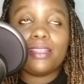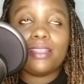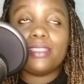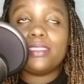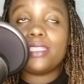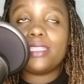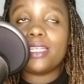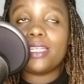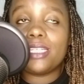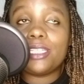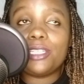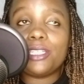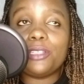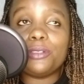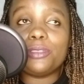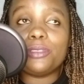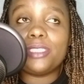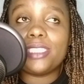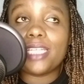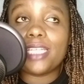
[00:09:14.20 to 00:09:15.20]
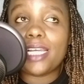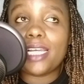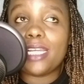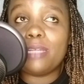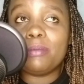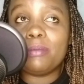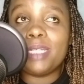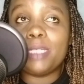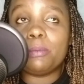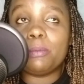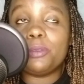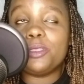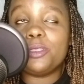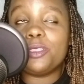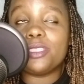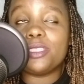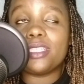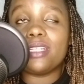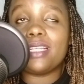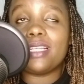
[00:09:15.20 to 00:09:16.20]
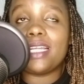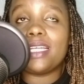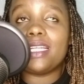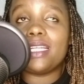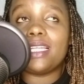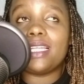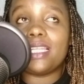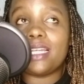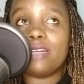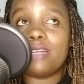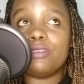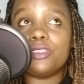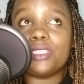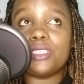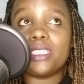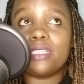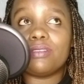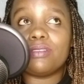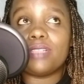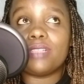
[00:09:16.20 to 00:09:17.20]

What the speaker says: Take your time and put yourself, like, love yourself.